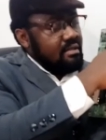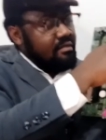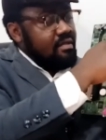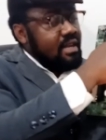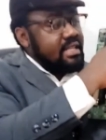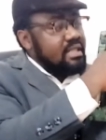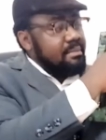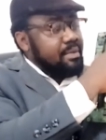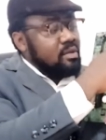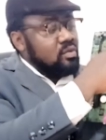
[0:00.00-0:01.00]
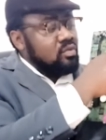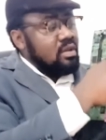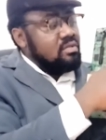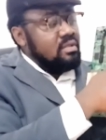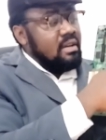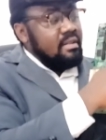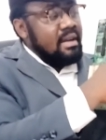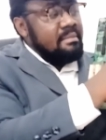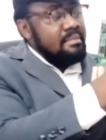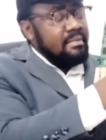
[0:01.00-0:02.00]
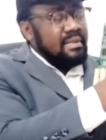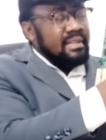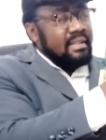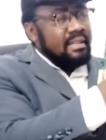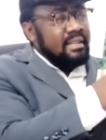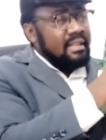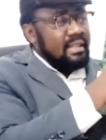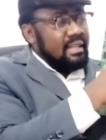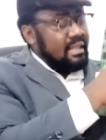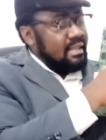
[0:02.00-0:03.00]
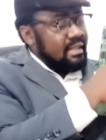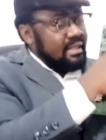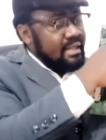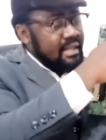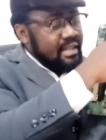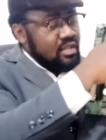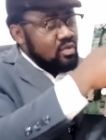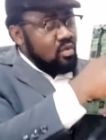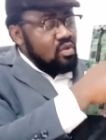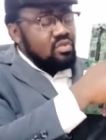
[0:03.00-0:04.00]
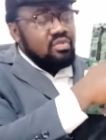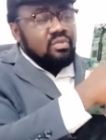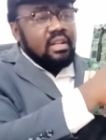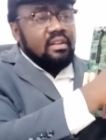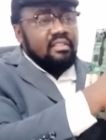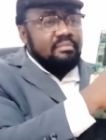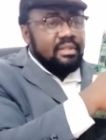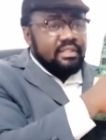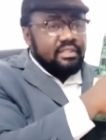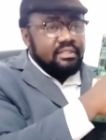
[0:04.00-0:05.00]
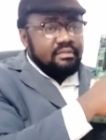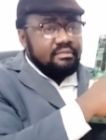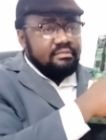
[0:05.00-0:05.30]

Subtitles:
For the CPU to talk to the RAM, it needs to go through the nerve bridge.